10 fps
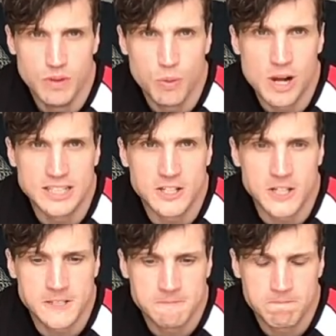Well
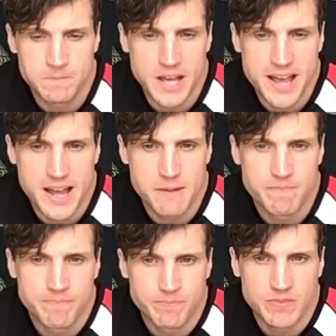done.
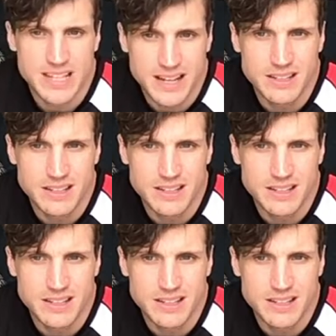Yeah,